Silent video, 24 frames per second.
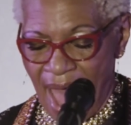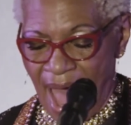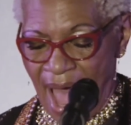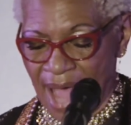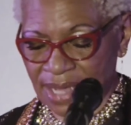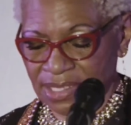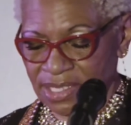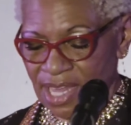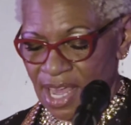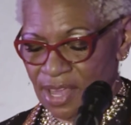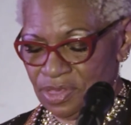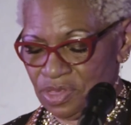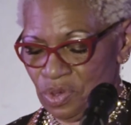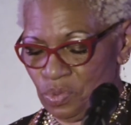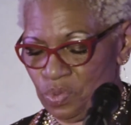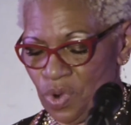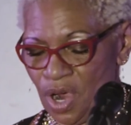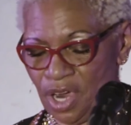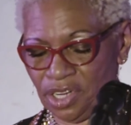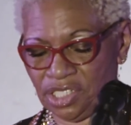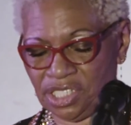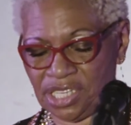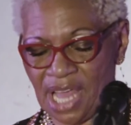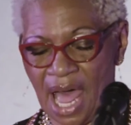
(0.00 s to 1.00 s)
I take the
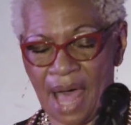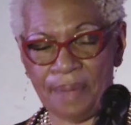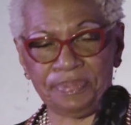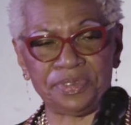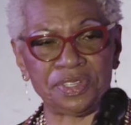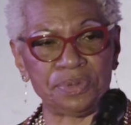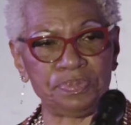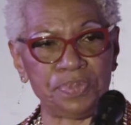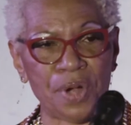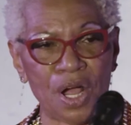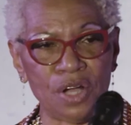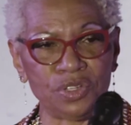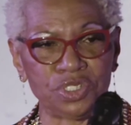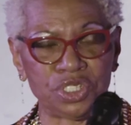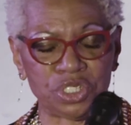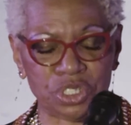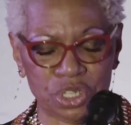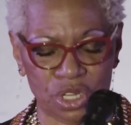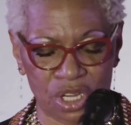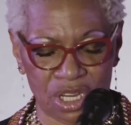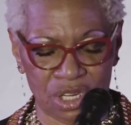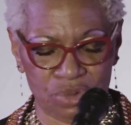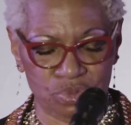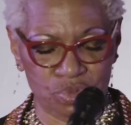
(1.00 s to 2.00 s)
workshops in
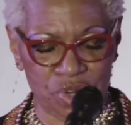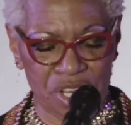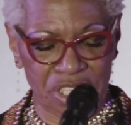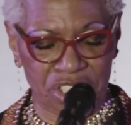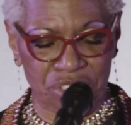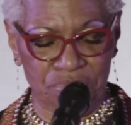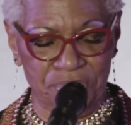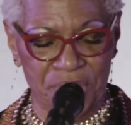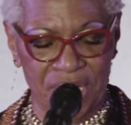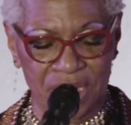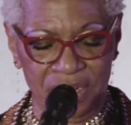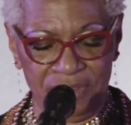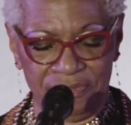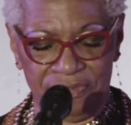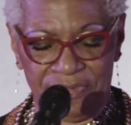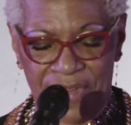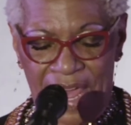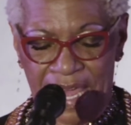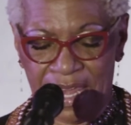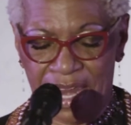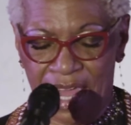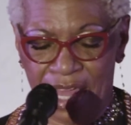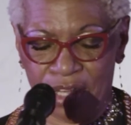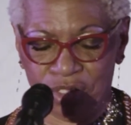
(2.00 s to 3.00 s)
personal enrichment,
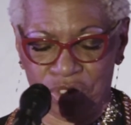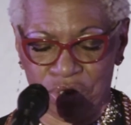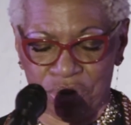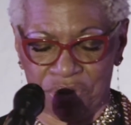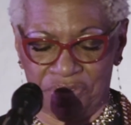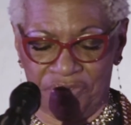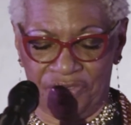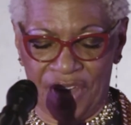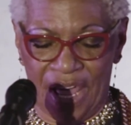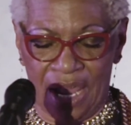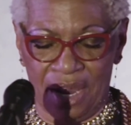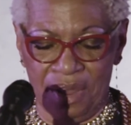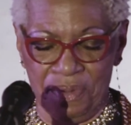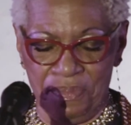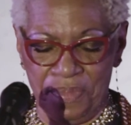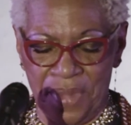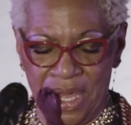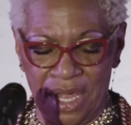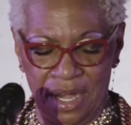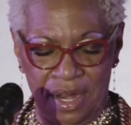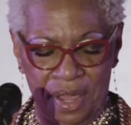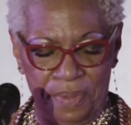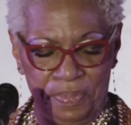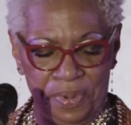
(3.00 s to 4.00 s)
financial
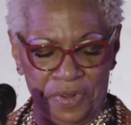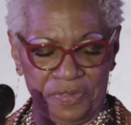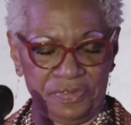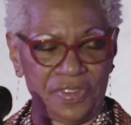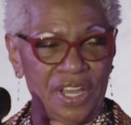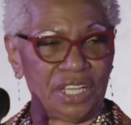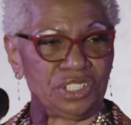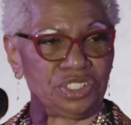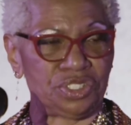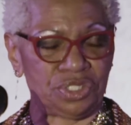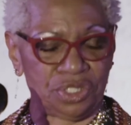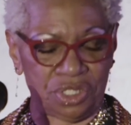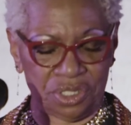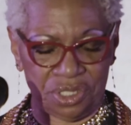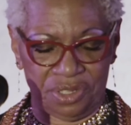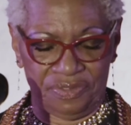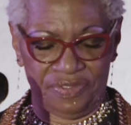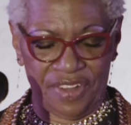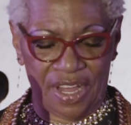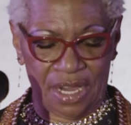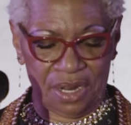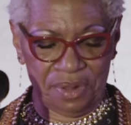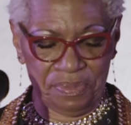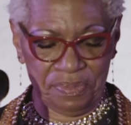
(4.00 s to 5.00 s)
development, and professional
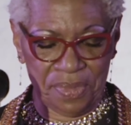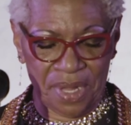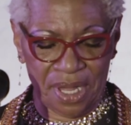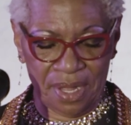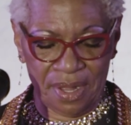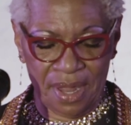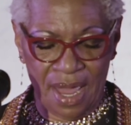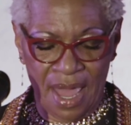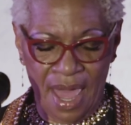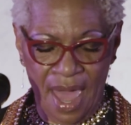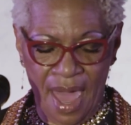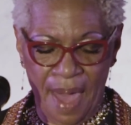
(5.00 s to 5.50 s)
development.